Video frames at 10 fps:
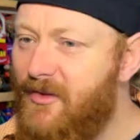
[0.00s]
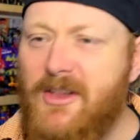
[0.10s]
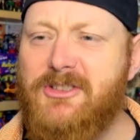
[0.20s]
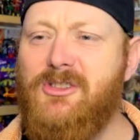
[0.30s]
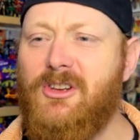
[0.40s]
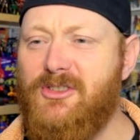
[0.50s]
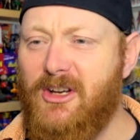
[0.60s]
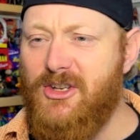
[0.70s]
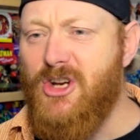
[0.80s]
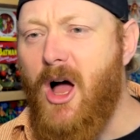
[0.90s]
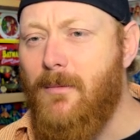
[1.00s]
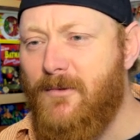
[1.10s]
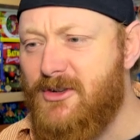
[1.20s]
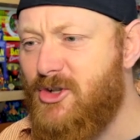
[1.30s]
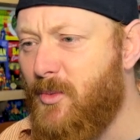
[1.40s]
This looks like a job
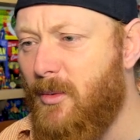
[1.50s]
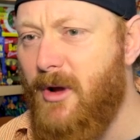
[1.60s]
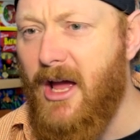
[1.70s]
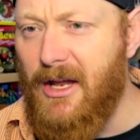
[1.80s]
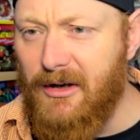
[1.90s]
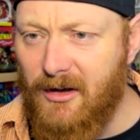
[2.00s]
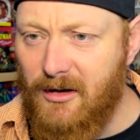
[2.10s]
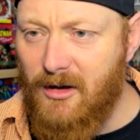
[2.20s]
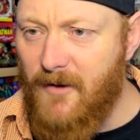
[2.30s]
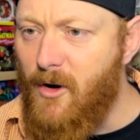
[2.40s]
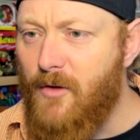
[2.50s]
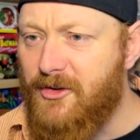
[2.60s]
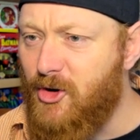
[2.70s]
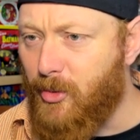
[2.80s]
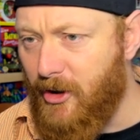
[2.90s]
for Superman. Of all the
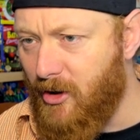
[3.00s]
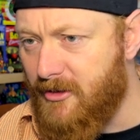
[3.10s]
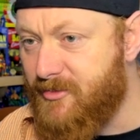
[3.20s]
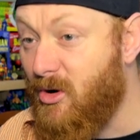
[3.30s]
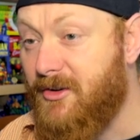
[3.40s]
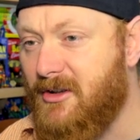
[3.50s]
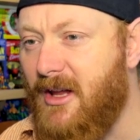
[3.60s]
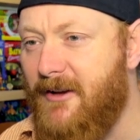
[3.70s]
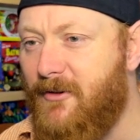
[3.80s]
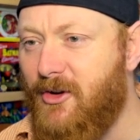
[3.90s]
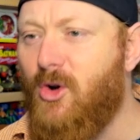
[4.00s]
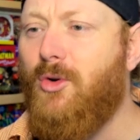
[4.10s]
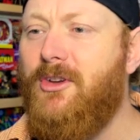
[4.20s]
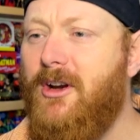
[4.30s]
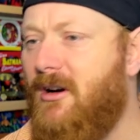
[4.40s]
superheroes brought to life in the
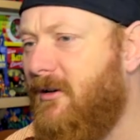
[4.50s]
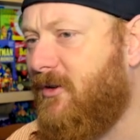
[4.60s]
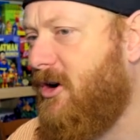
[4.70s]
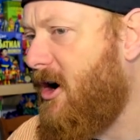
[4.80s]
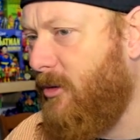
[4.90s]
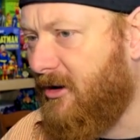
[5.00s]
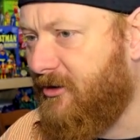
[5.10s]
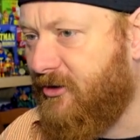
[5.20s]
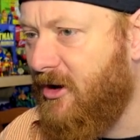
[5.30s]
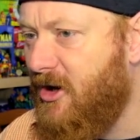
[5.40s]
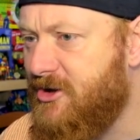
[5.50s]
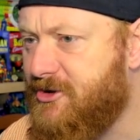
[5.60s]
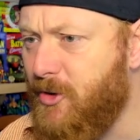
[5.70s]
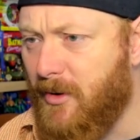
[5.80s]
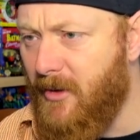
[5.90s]
golden era of comics,
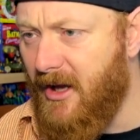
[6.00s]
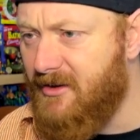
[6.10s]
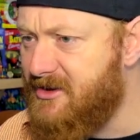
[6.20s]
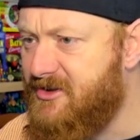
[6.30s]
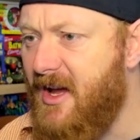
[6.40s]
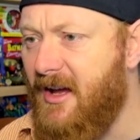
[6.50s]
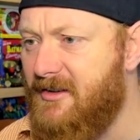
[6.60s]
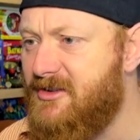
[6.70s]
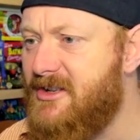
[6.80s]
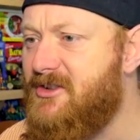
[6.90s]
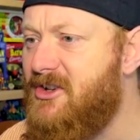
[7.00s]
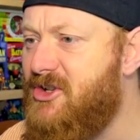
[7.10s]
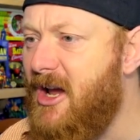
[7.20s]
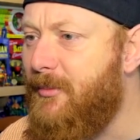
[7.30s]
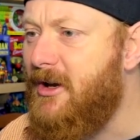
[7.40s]
Superman stands as the
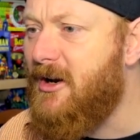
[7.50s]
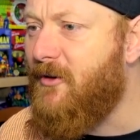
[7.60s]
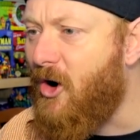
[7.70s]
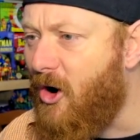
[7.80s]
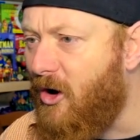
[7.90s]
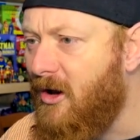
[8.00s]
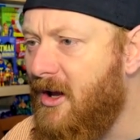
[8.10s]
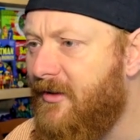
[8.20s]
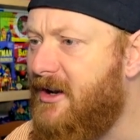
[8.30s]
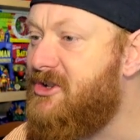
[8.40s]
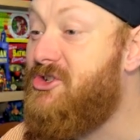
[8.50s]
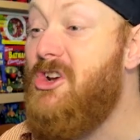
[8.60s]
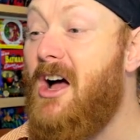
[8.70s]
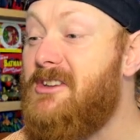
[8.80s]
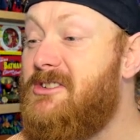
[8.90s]
champion of all that is
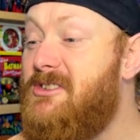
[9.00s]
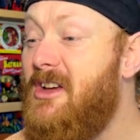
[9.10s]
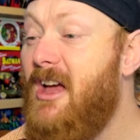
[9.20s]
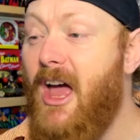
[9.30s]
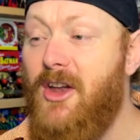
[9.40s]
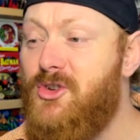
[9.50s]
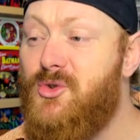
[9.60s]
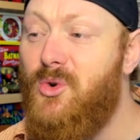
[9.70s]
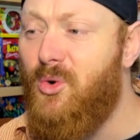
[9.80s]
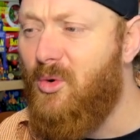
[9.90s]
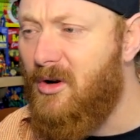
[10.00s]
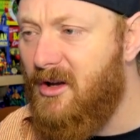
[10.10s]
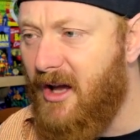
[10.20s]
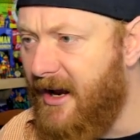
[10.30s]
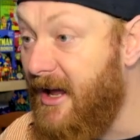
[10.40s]
just and true.
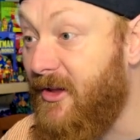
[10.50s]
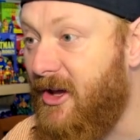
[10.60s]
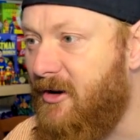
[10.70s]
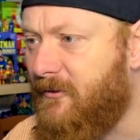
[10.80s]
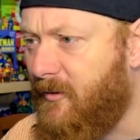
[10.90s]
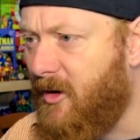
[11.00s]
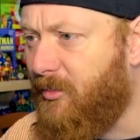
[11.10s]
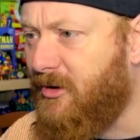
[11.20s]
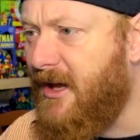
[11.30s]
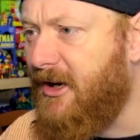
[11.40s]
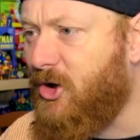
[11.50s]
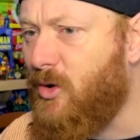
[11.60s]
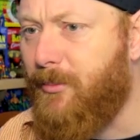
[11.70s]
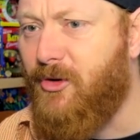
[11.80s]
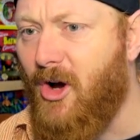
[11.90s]
An alien from the planet
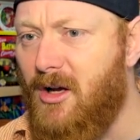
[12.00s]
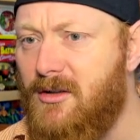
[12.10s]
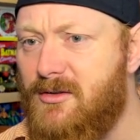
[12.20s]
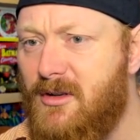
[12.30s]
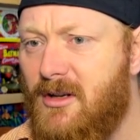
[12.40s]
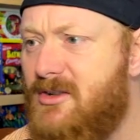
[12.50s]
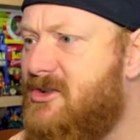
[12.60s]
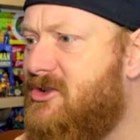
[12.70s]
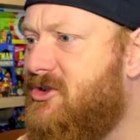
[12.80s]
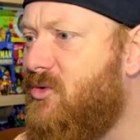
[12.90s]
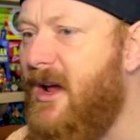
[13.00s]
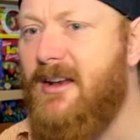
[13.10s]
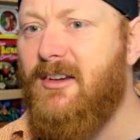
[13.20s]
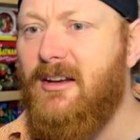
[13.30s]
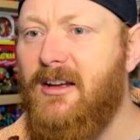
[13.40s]
Krypton,
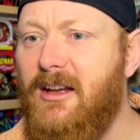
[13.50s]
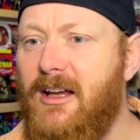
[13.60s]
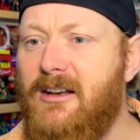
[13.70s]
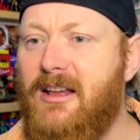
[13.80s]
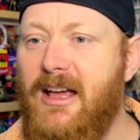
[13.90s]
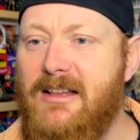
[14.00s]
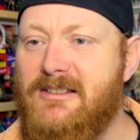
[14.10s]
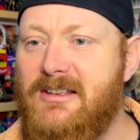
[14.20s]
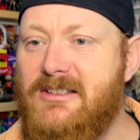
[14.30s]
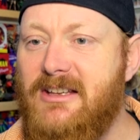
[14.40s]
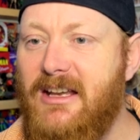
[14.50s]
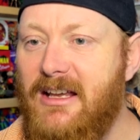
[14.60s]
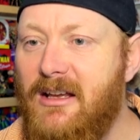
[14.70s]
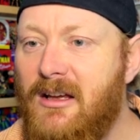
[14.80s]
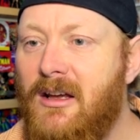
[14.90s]
stranded in Kansas
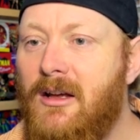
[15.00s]
City,